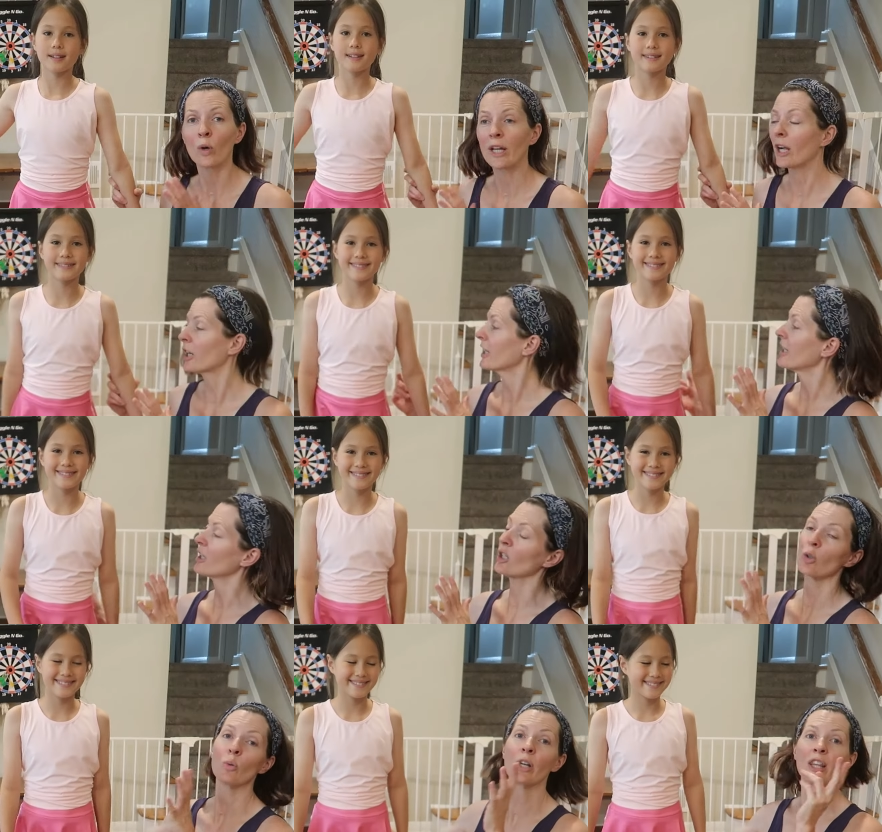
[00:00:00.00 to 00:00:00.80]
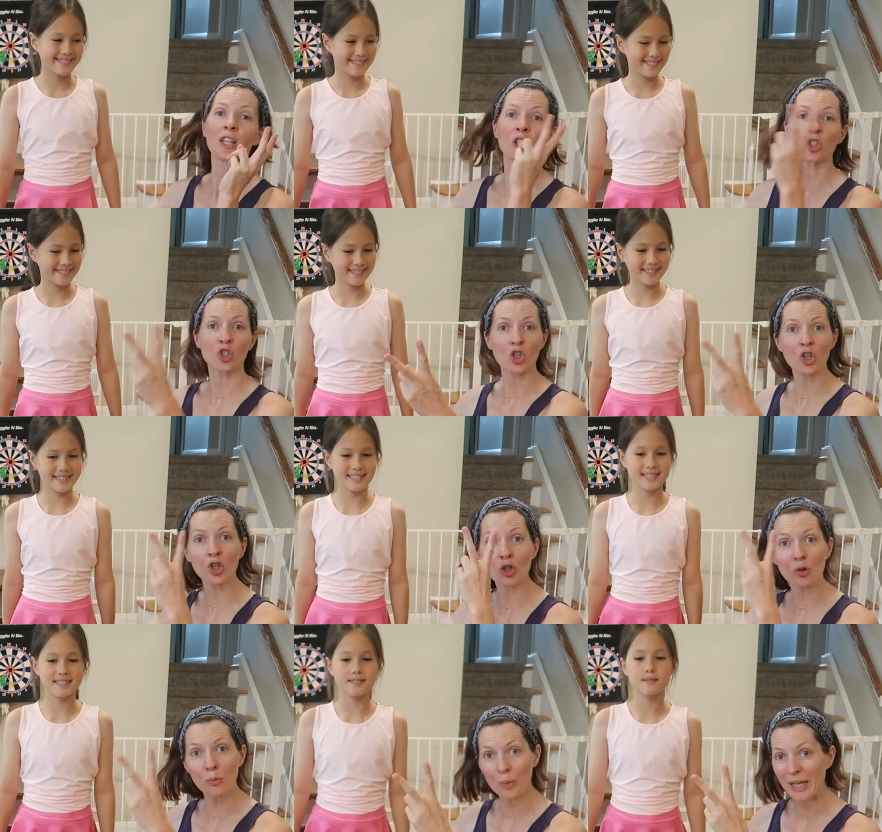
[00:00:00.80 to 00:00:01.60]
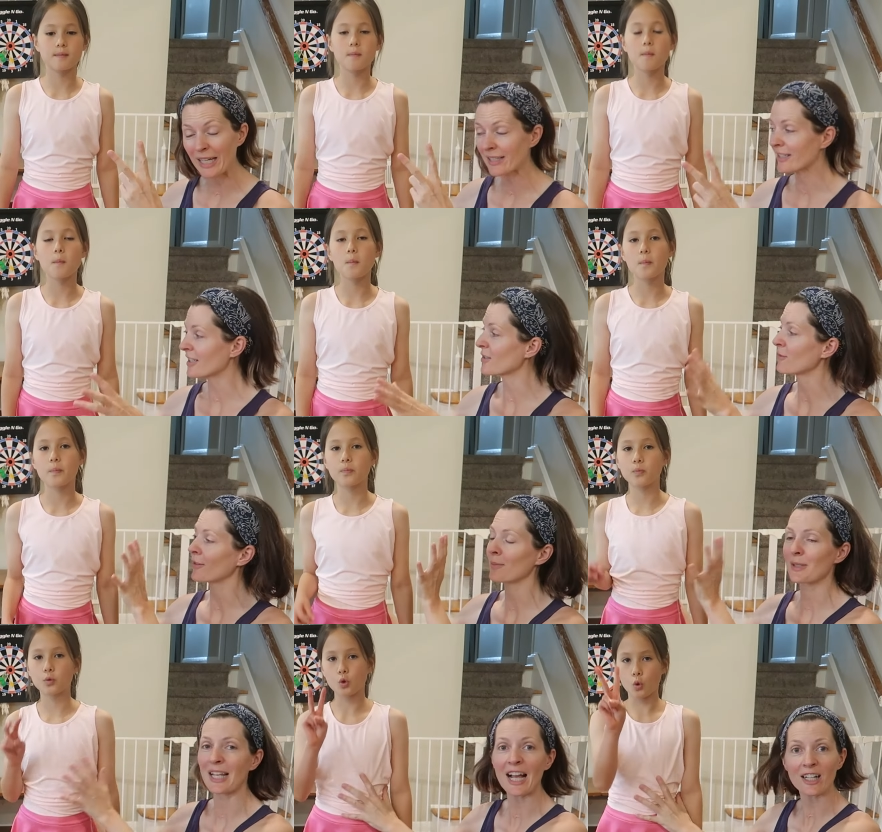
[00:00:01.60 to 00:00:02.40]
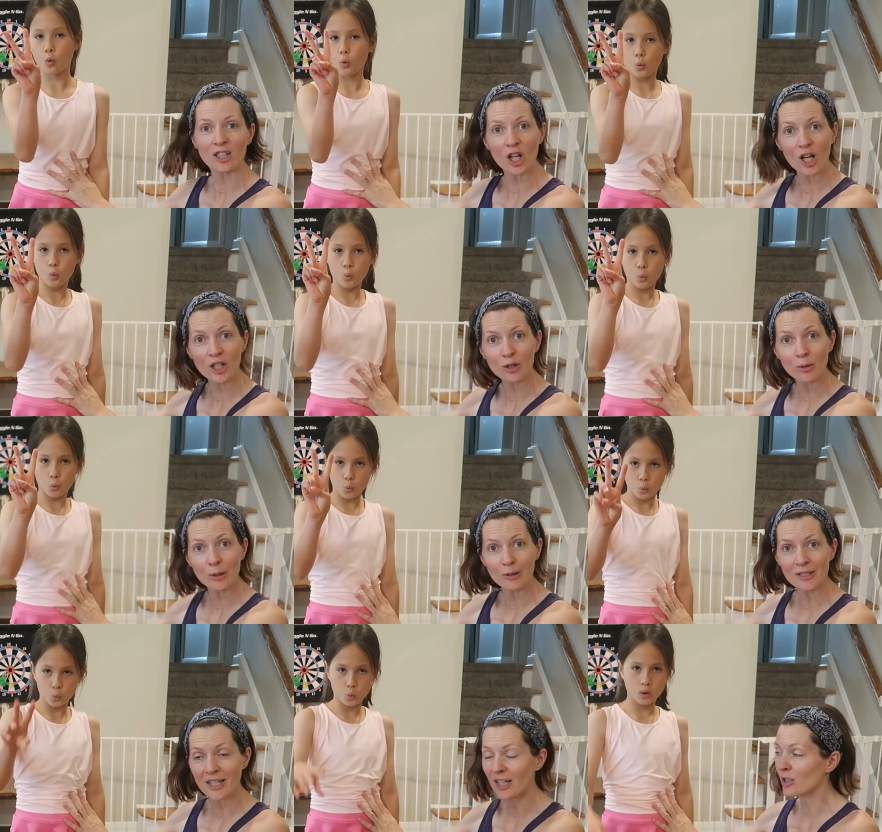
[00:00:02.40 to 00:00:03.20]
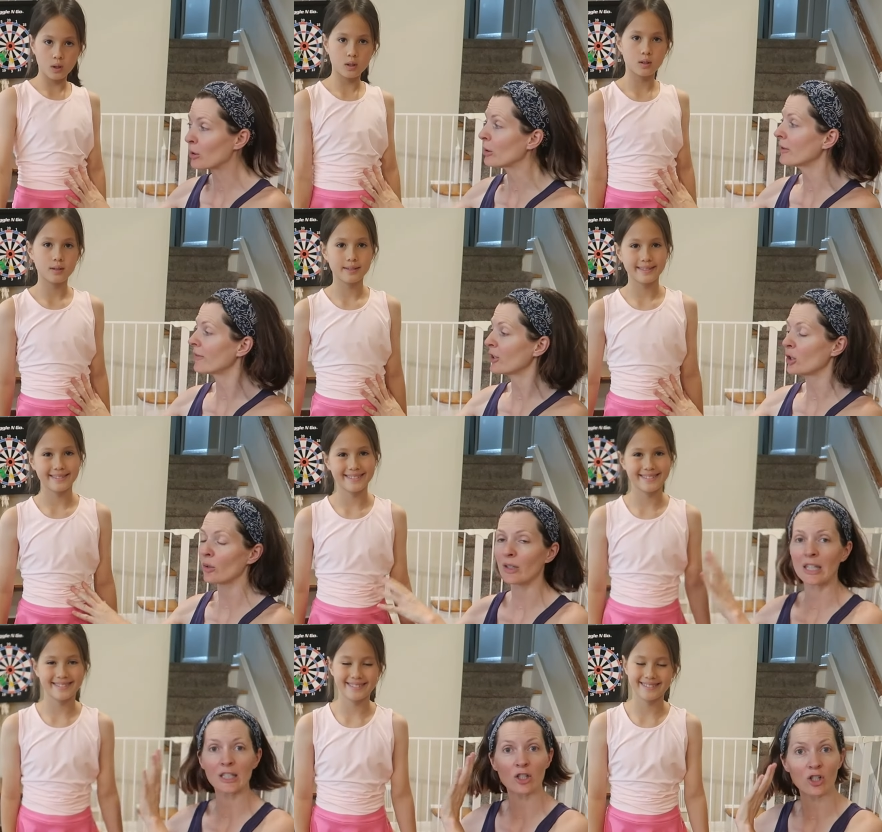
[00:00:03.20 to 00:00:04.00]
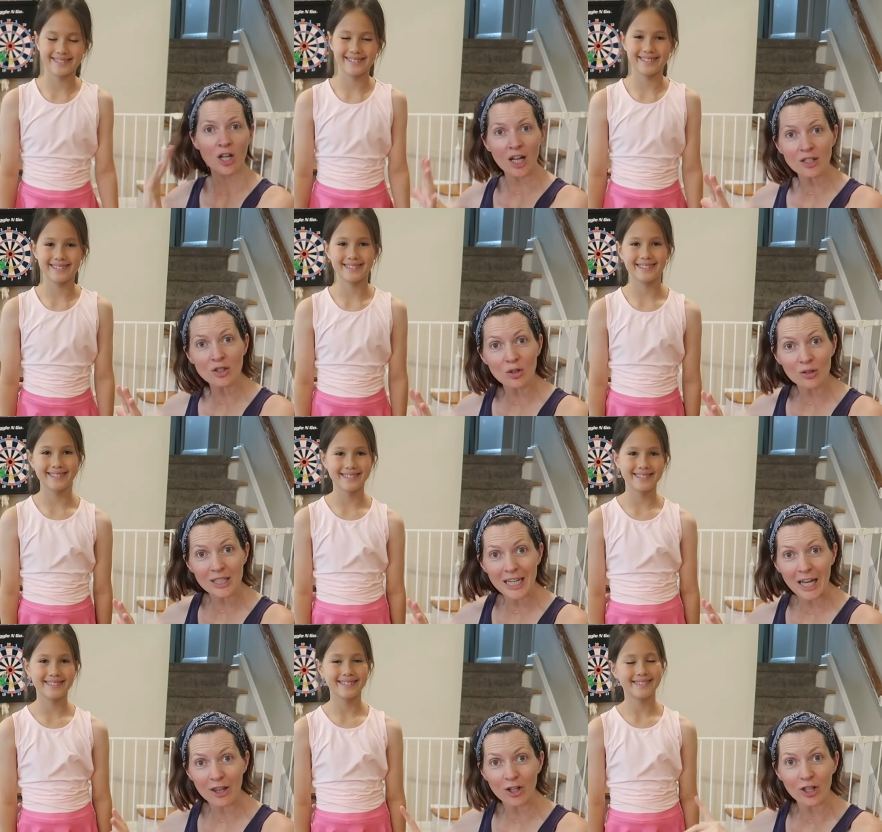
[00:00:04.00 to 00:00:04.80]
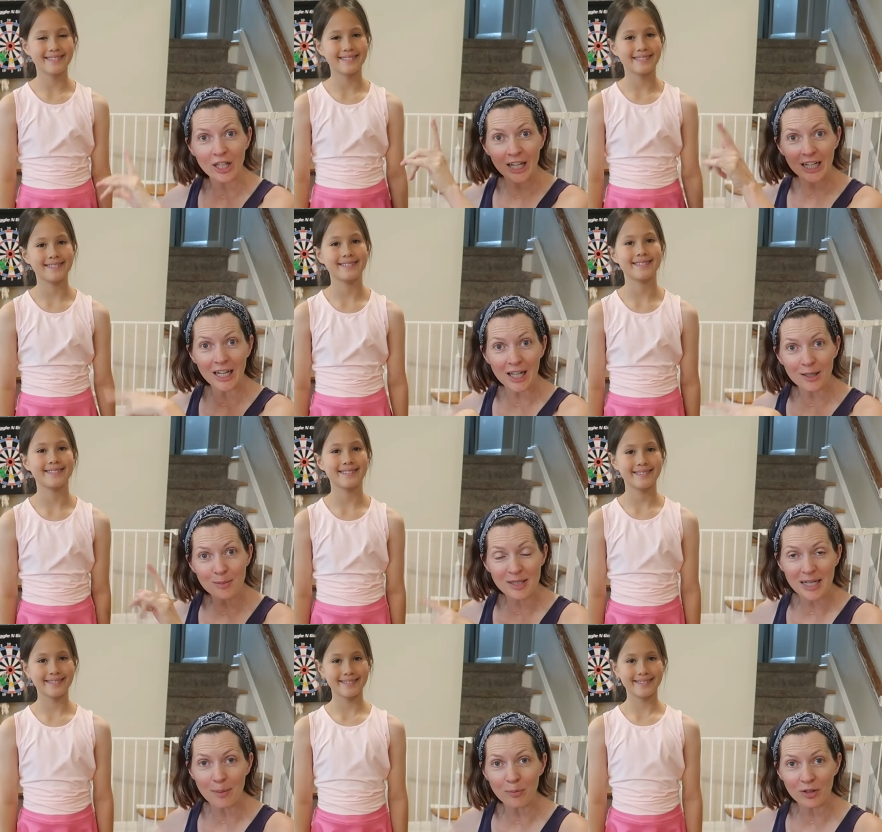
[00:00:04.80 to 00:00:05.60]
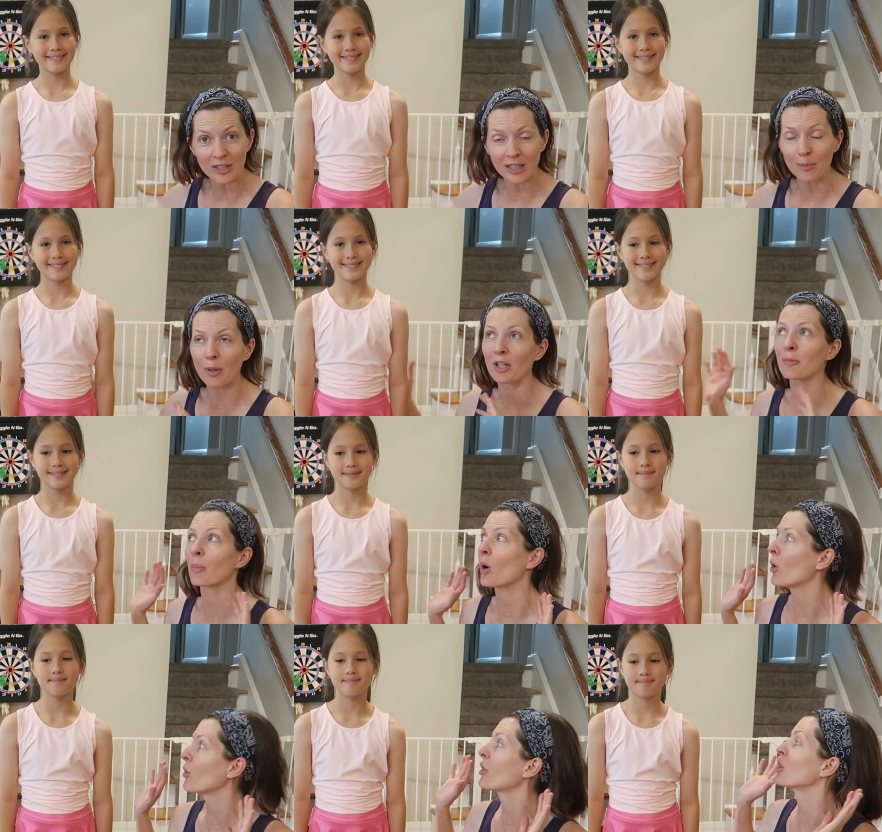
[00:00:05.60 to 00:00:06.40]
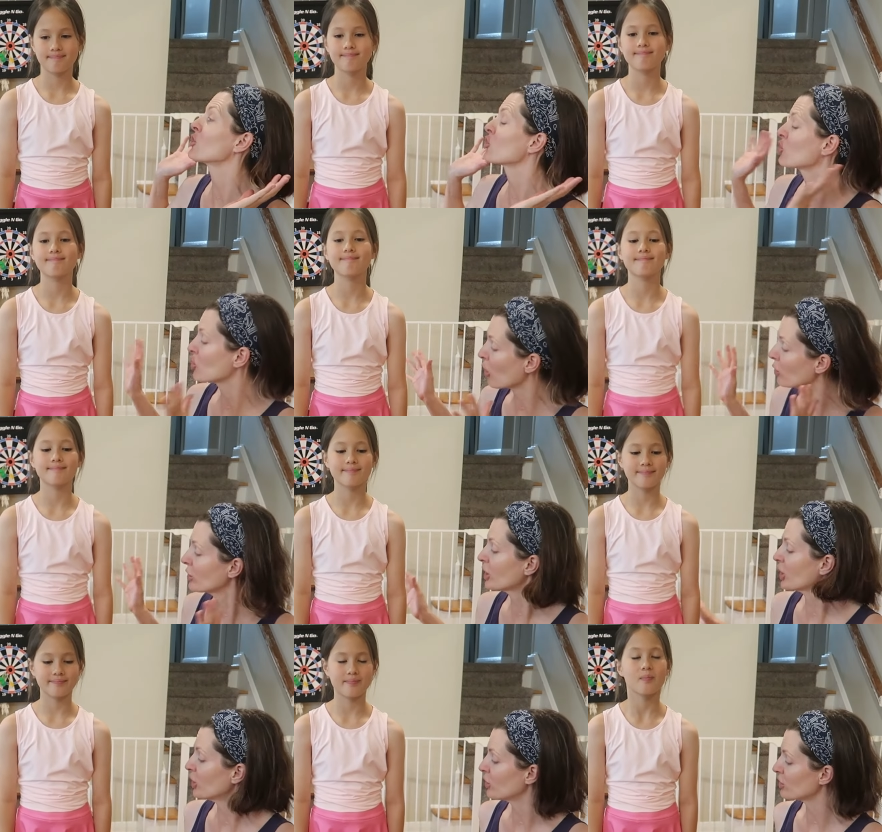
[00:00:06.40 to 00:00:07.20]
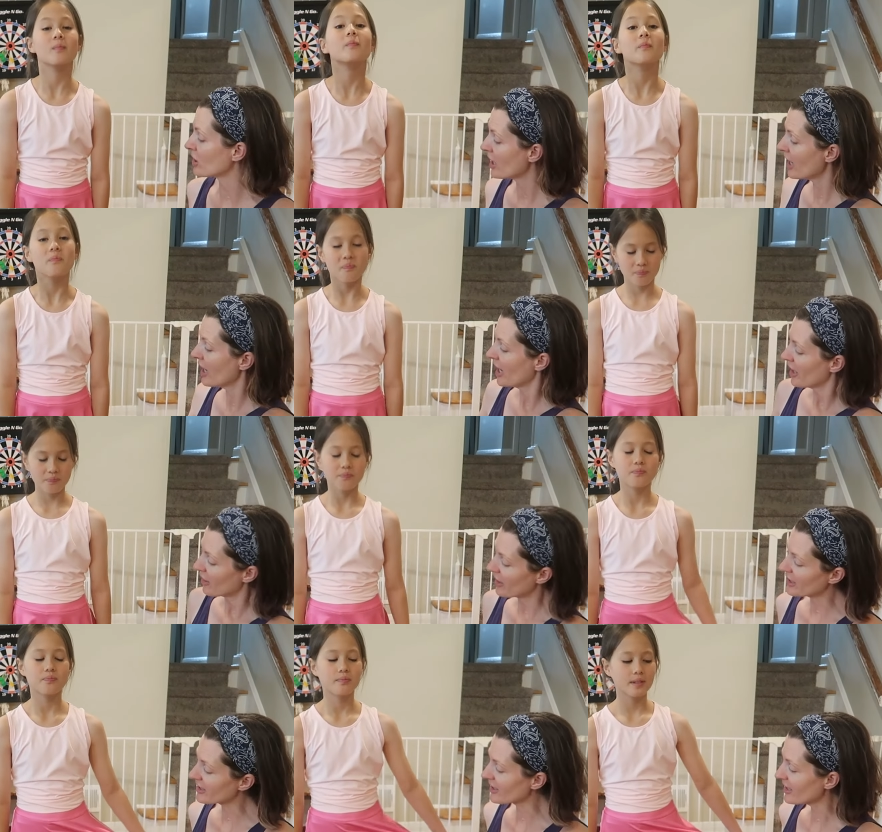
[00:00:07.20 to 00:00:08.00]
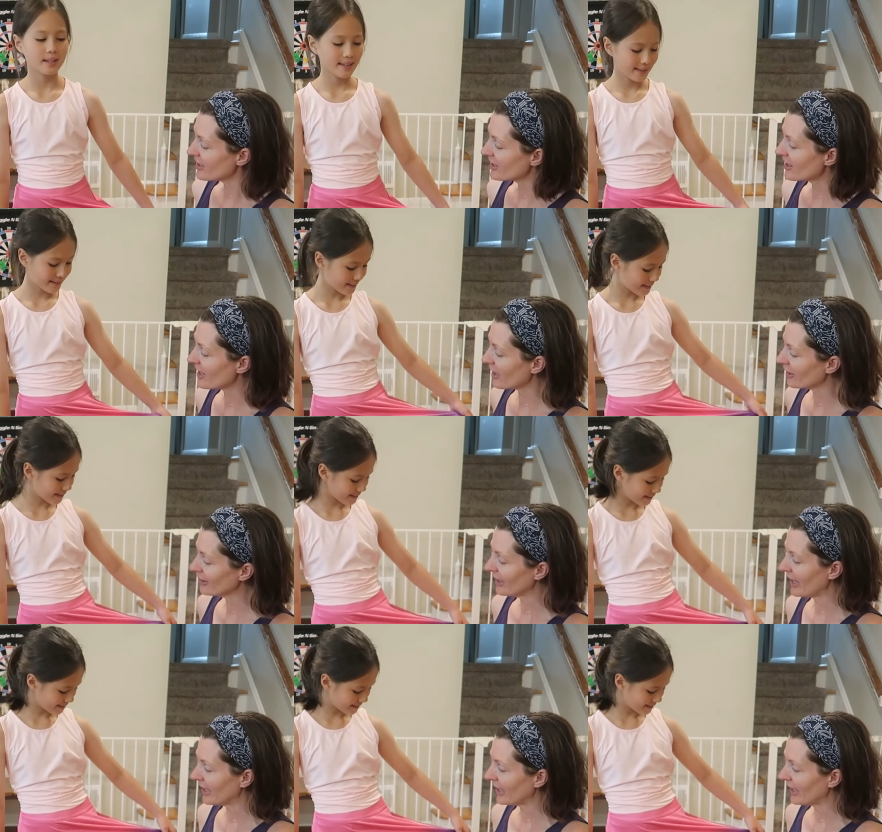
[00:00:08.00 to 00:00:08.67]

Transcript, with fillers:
Speaker 1: We are here with two pieces from Zaclotre. We are sent to review. These are not sold together. You gotta get them separately, but both so cute. This is their